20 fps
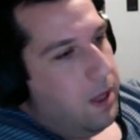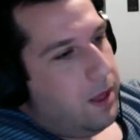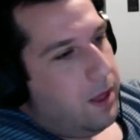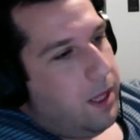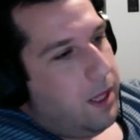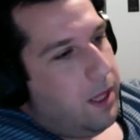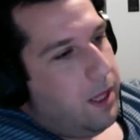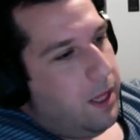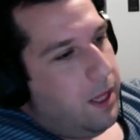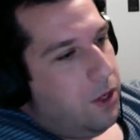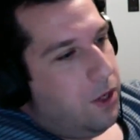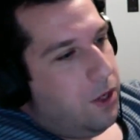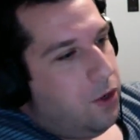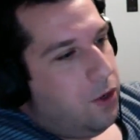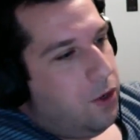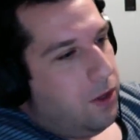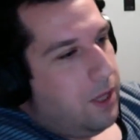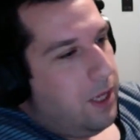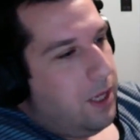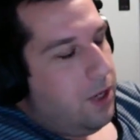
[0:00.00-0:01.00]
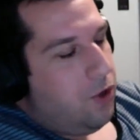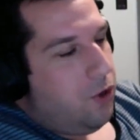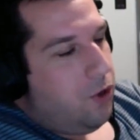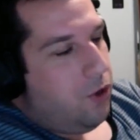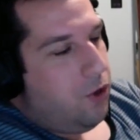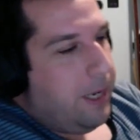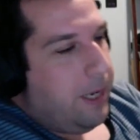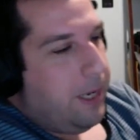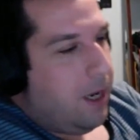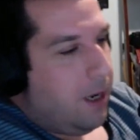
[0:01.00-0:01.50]
the issue
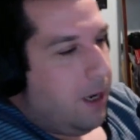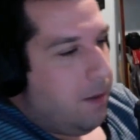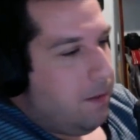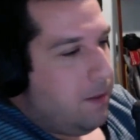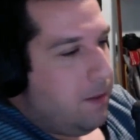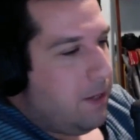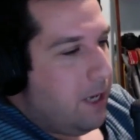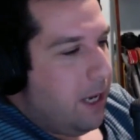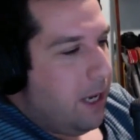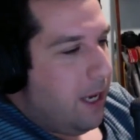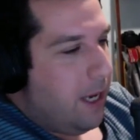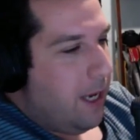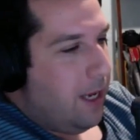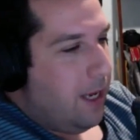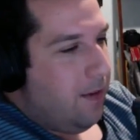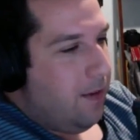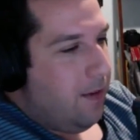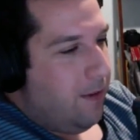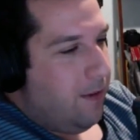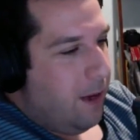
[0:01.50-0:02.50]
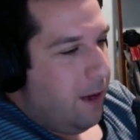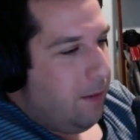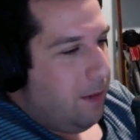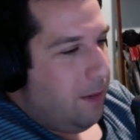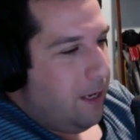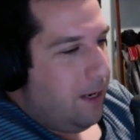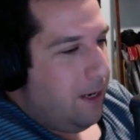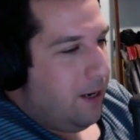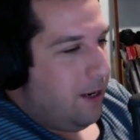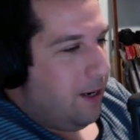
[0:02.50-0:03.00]
becomes, and I
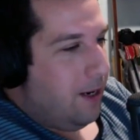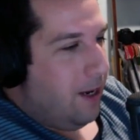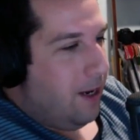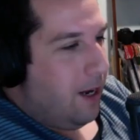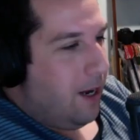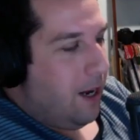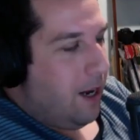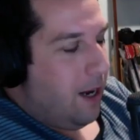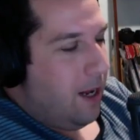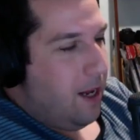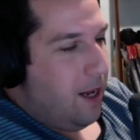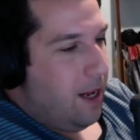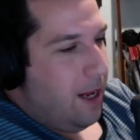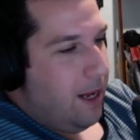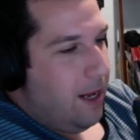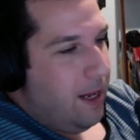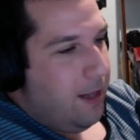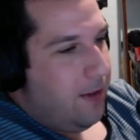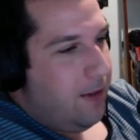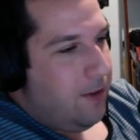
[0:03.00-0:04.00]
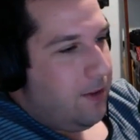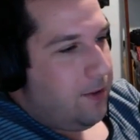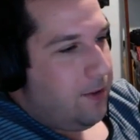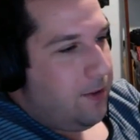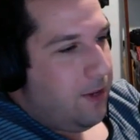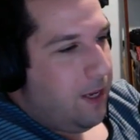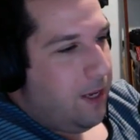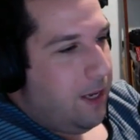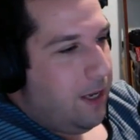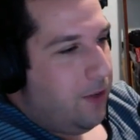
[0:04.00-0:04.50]
mean,
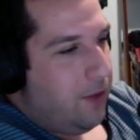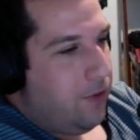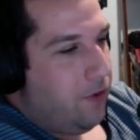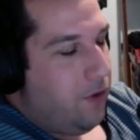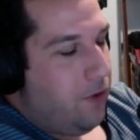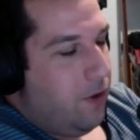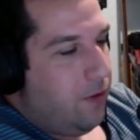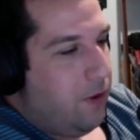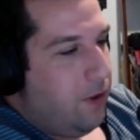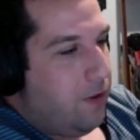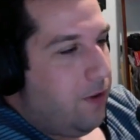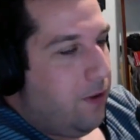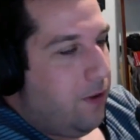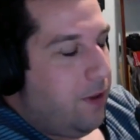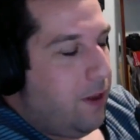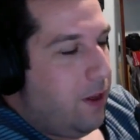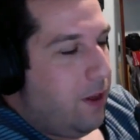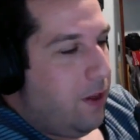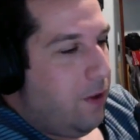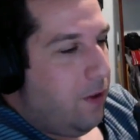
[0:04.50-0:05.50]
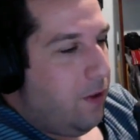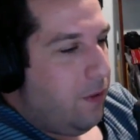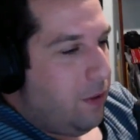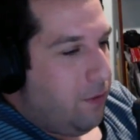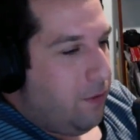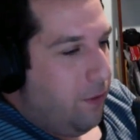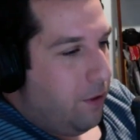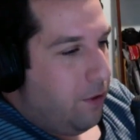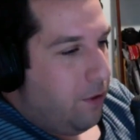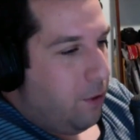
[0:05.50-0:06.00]
it's you have this
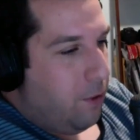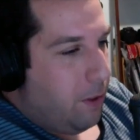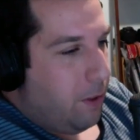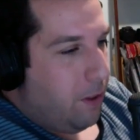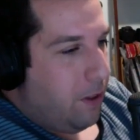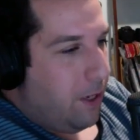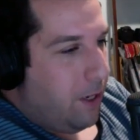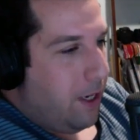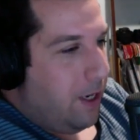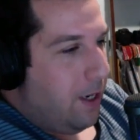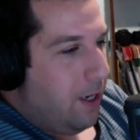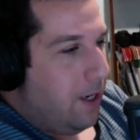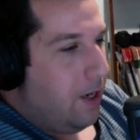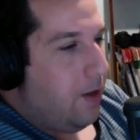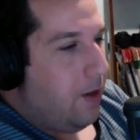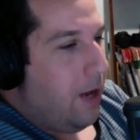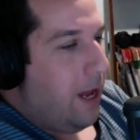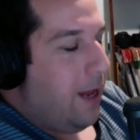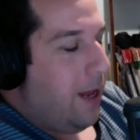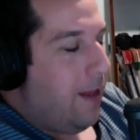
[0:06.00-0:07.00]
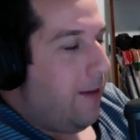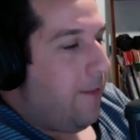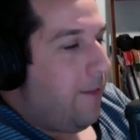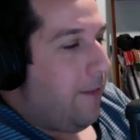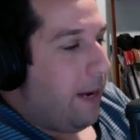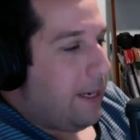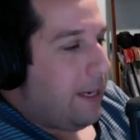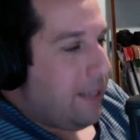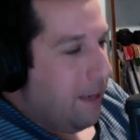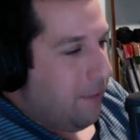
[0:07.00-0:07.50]
vulnerability, It
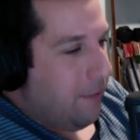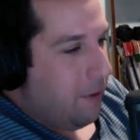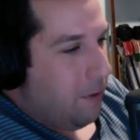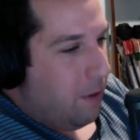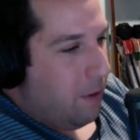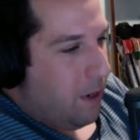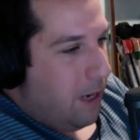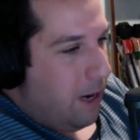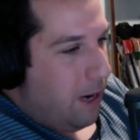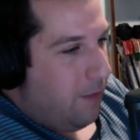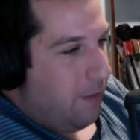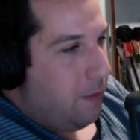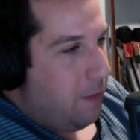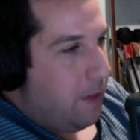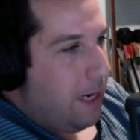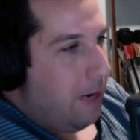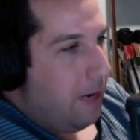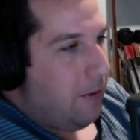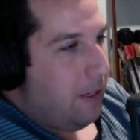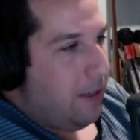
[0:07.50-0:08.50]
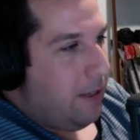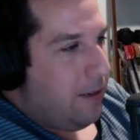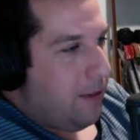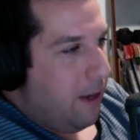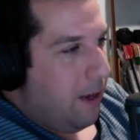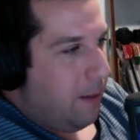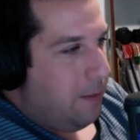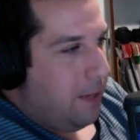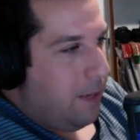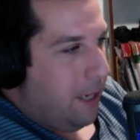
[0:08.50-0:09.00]
affects everyone. Everyone now needs to
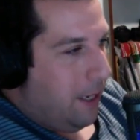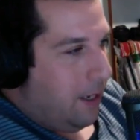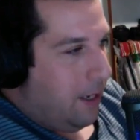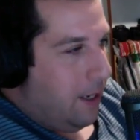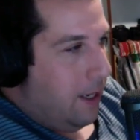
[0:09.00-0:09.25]
update.